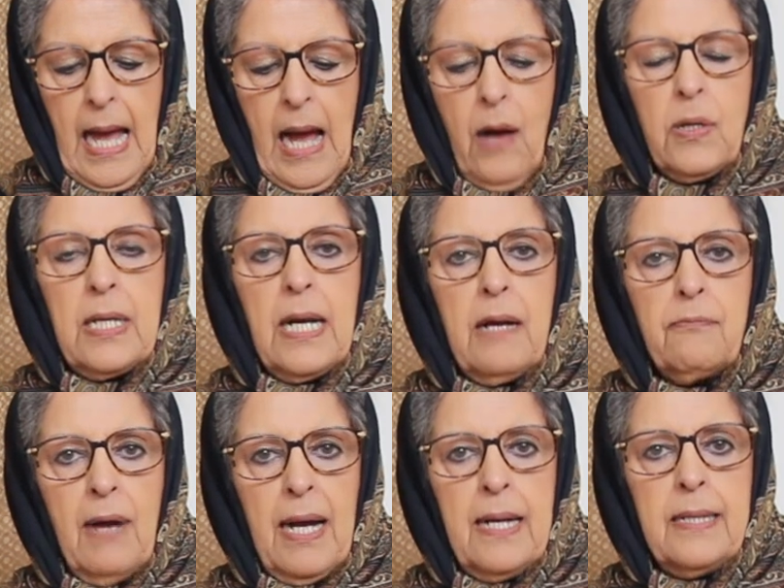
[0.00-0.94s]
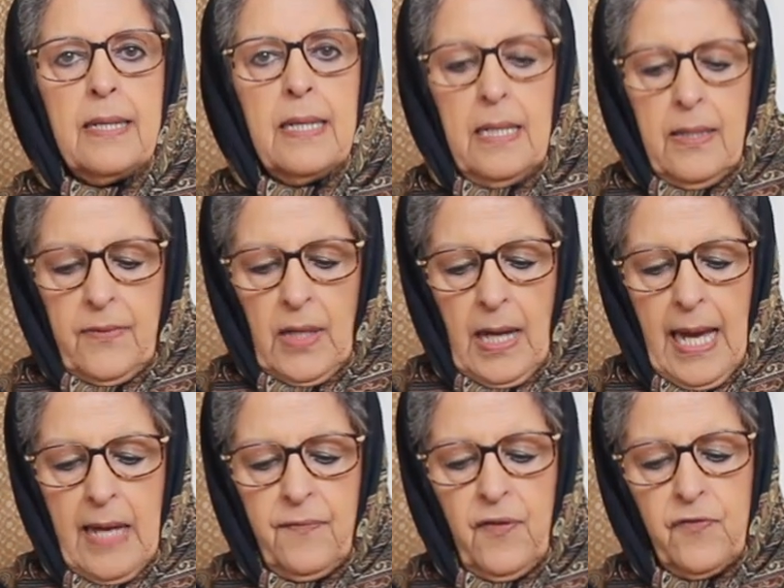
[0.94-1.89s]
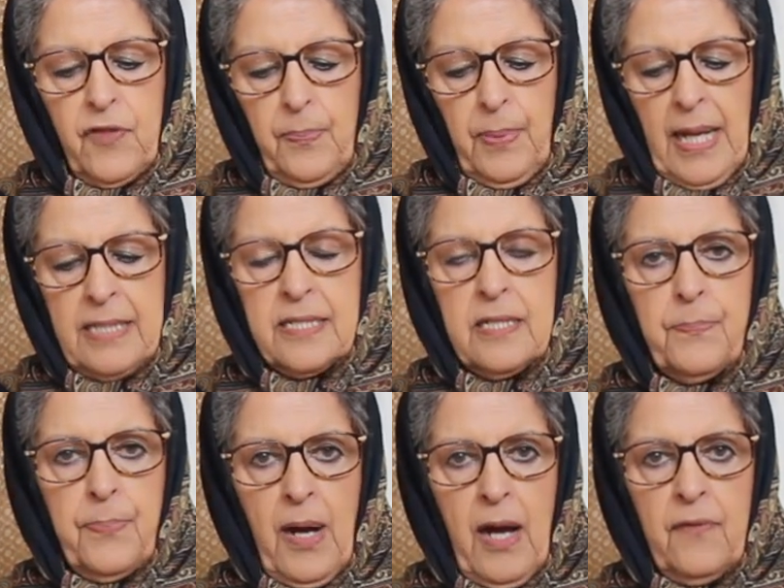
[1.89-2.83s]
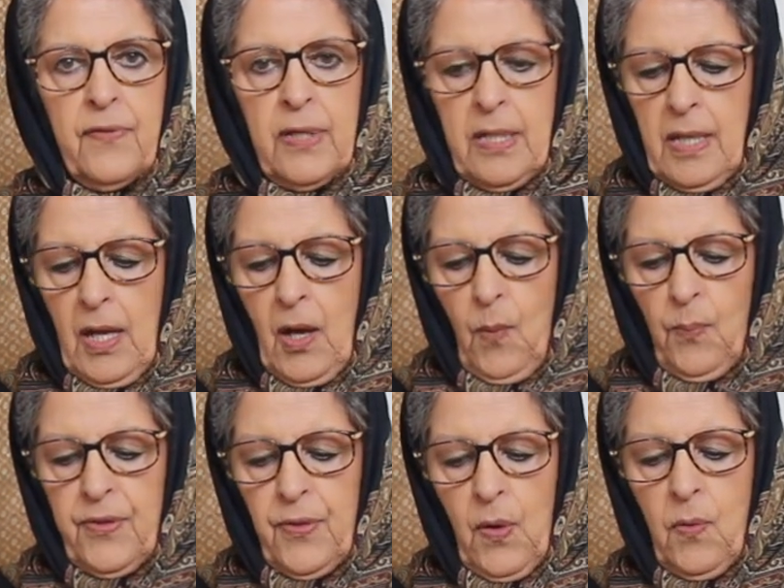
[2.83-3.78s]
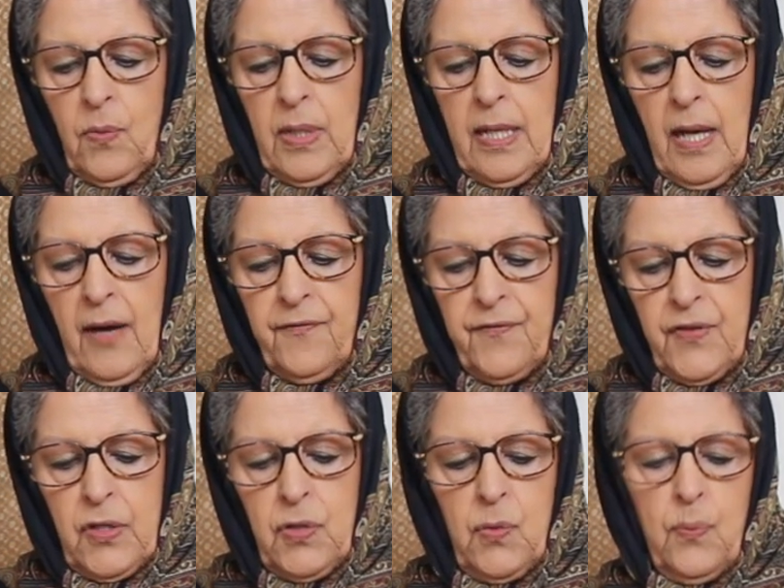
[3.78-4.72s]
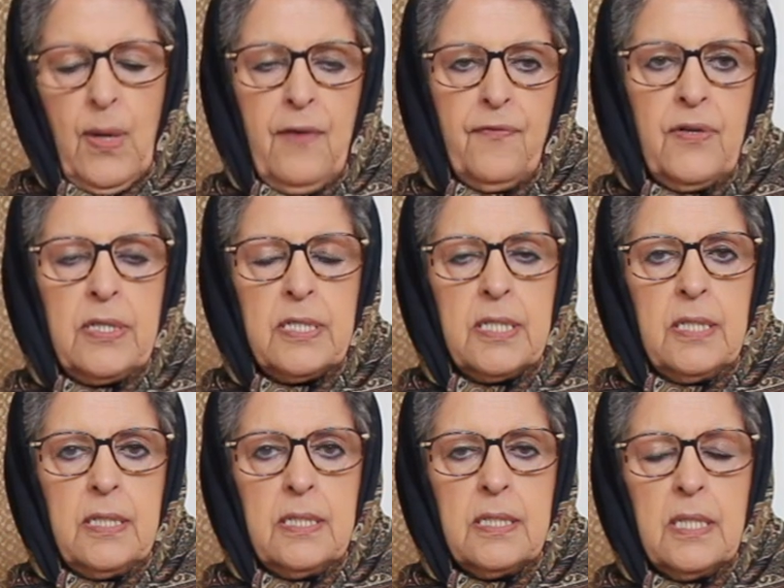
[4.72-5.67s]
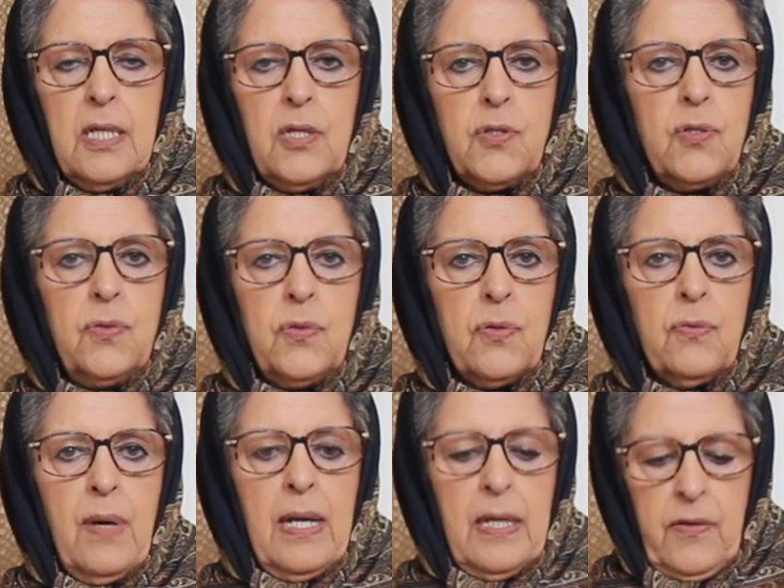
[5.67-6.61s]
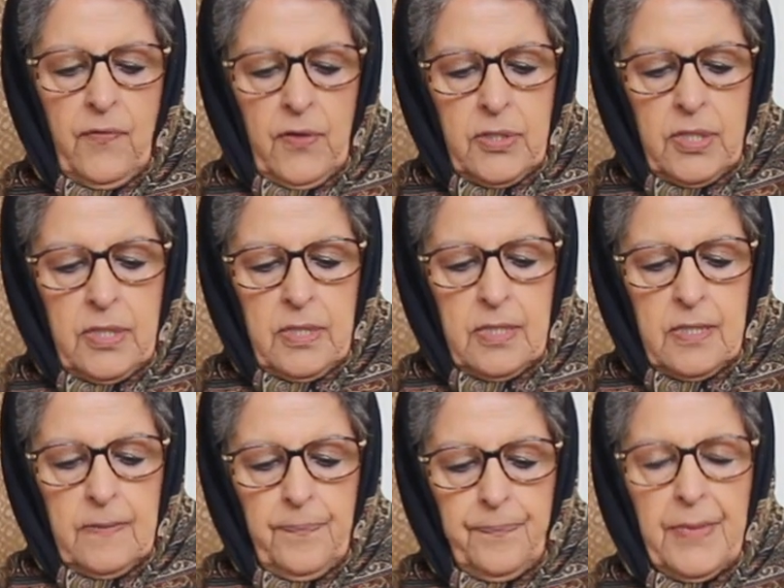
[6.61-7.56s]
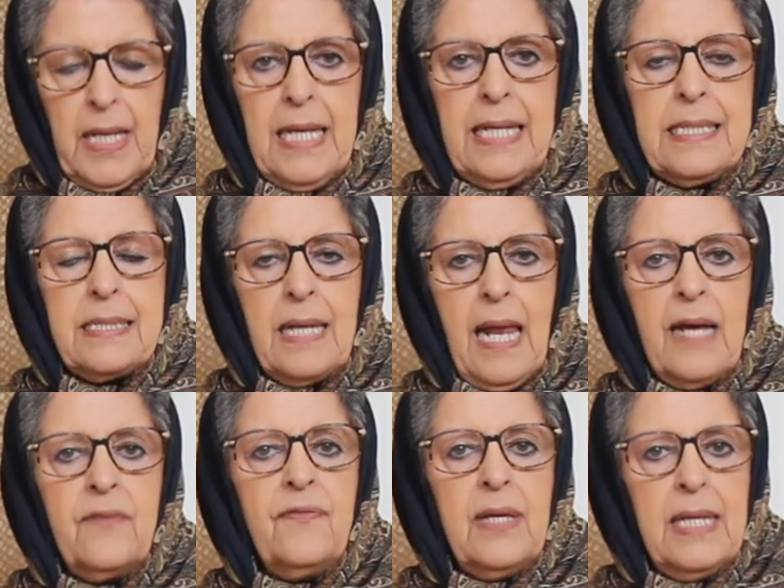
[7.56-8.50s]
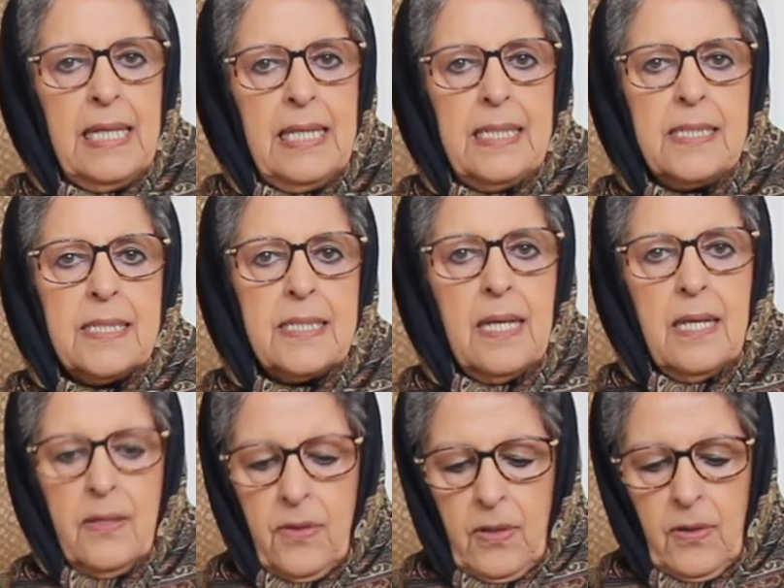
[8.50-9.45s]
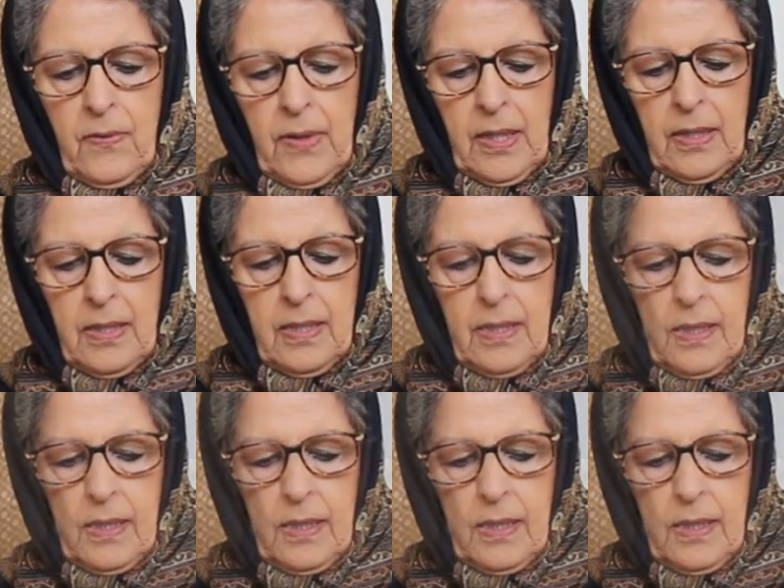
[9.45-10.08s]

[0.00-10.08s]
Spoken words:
how can I write the life of the Blessed Prophet with only a few references to Quranic verses? His life is the Quran.